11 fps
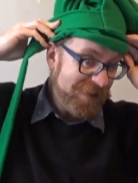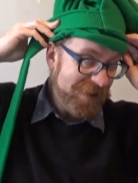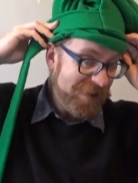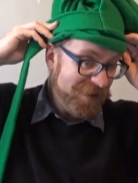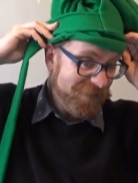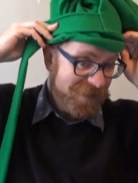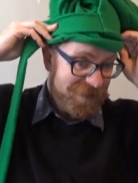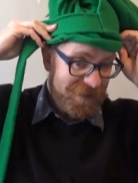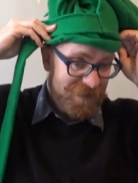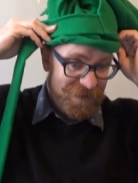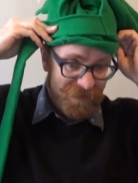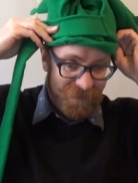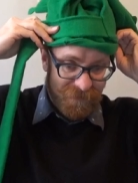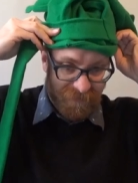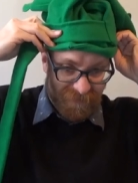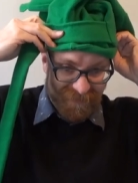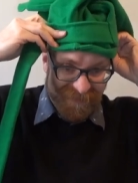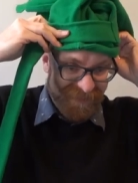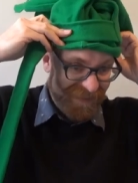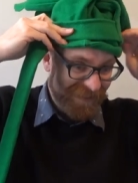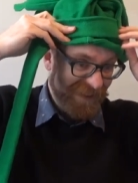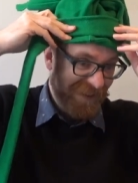and we're just
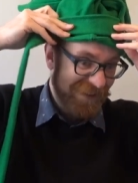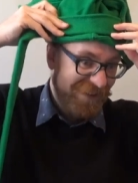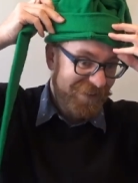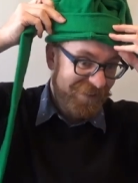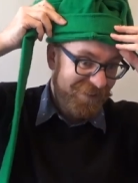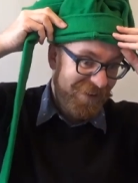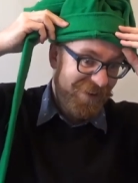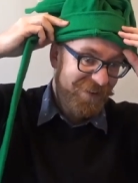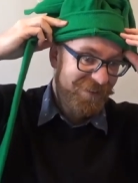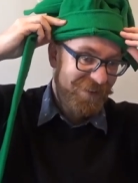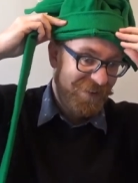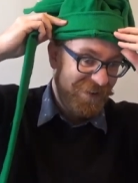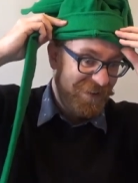rotating it around.